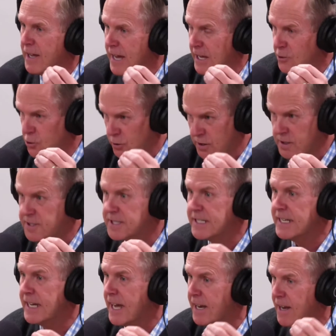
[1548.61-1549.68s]
And you could
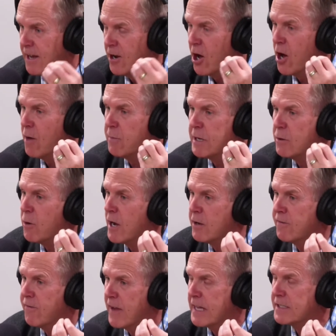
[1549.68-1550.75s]
see it. And all BYU
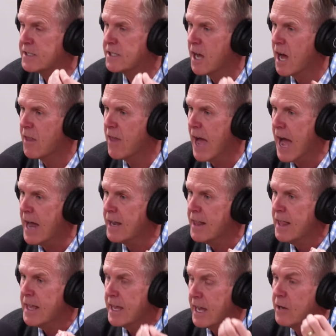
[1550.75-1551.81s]
fans saw that.
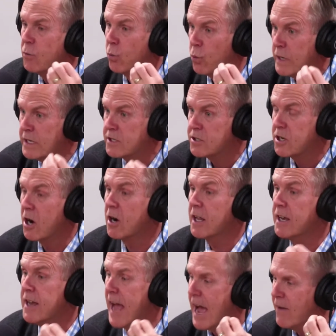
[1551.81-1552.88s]
And we
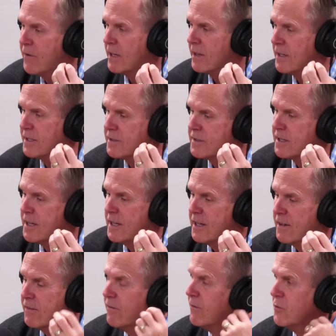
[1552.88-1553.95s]
started having this
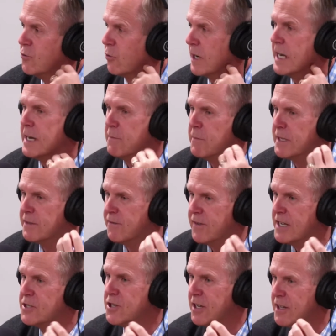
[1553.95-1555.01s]
dream, this
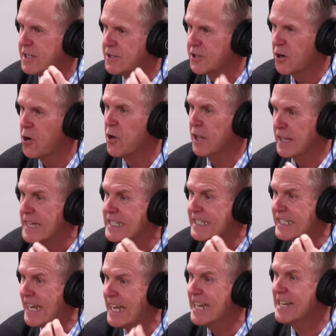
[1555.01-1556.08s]
vision, this goal. Let's
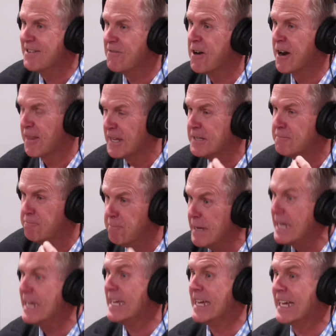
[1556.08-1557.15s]
get into one of these
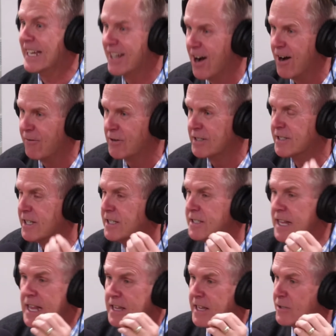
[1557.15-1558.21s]
big conferences.
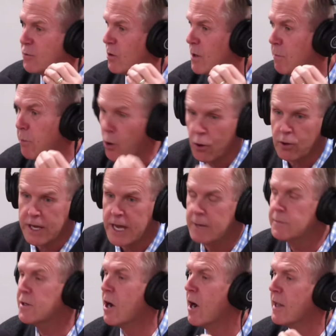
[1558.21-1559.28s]
That's where the bowl
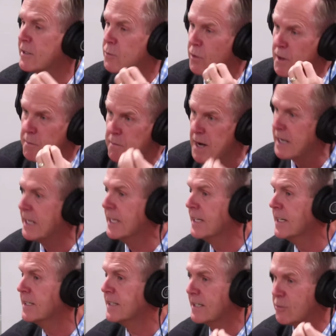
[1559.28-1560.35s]
games are. That's where the money
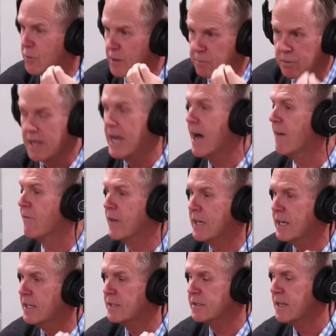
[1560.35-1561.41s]
is. That's where the playoff
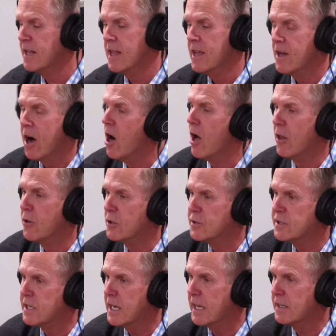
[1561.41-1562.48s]
is, all those
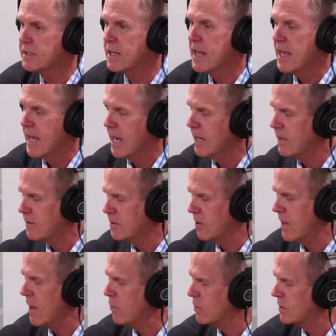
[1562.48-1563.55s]
things. And so
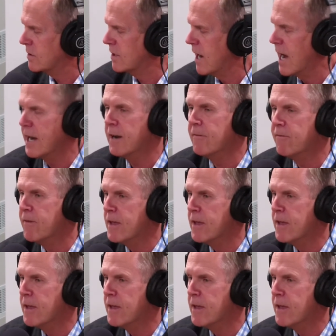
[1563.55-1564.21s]
that was kind of